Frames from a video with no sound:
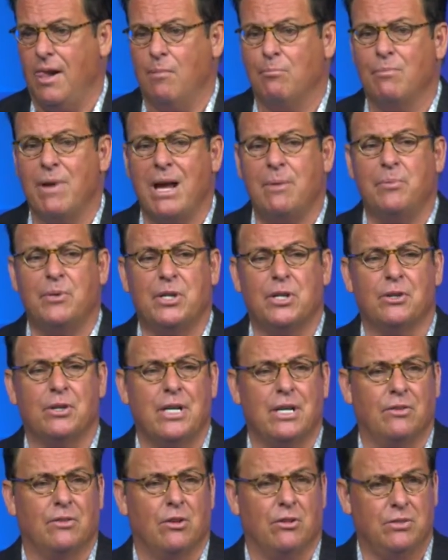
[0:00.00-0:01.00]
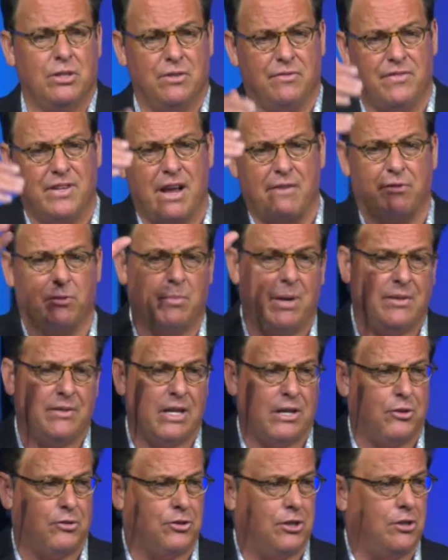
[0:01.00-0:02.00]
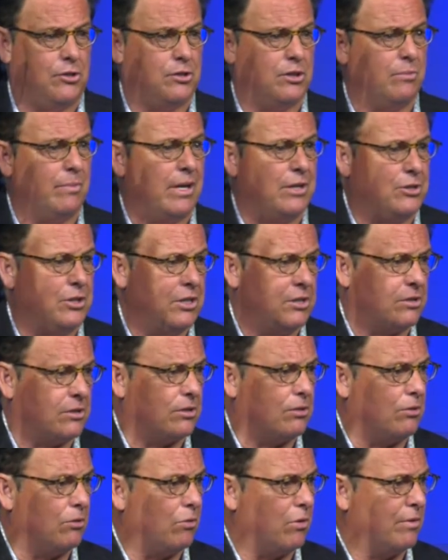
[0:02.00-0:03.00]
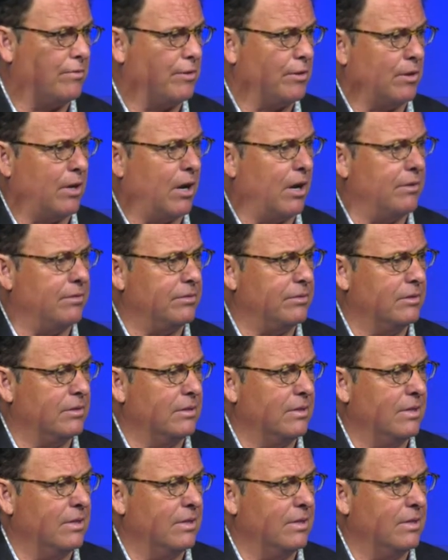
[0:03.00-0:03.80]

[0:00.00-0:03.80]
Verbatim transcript: Maybe you're here, though, and you've never made that decision to make Jesus the Lord of your life.